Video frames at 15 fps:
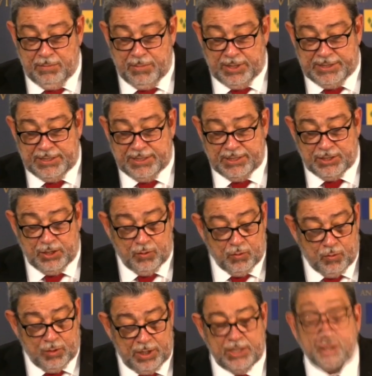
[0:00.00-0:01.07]
but it is the
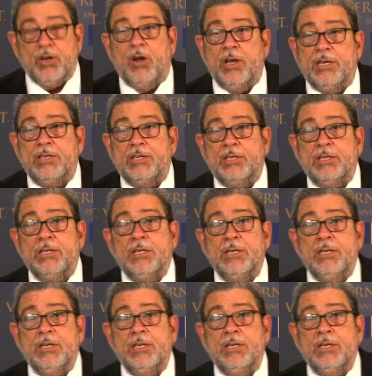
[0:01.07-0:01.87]
only choice